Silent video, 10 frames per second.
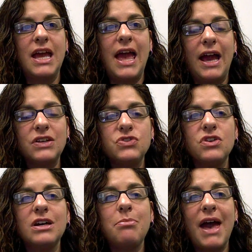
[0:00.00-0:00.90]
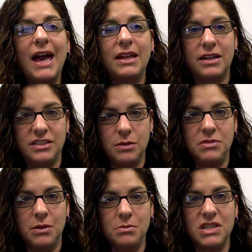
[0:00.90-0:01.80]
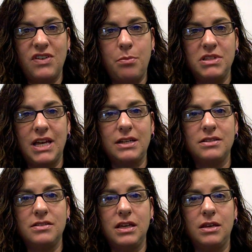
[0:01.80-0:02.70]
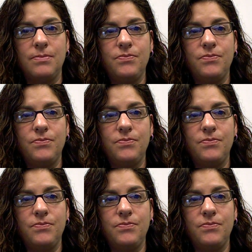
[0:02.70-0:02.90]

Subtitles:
extrahepatic symptoms of hepatitis C,